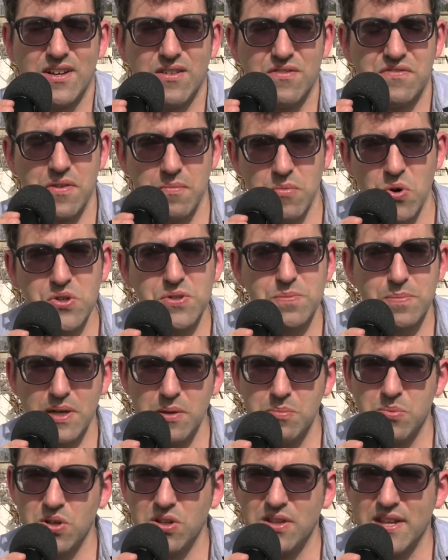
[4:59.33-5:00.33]
for most
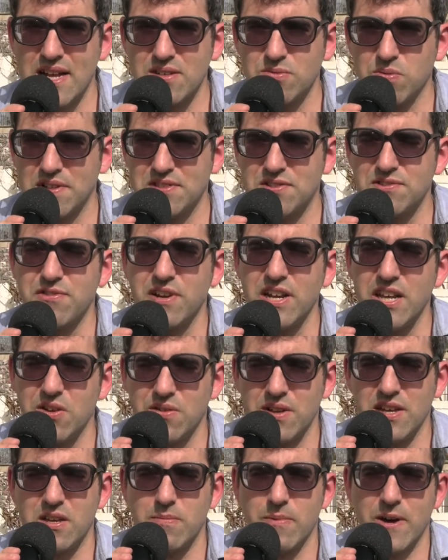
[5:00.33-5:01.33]
people, that's what's really
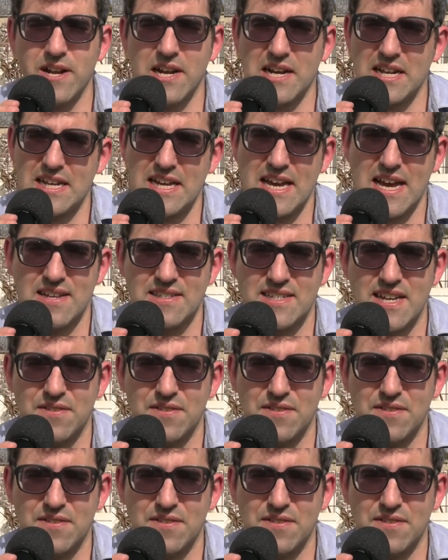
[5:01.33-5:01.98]
unique about Aliyah, is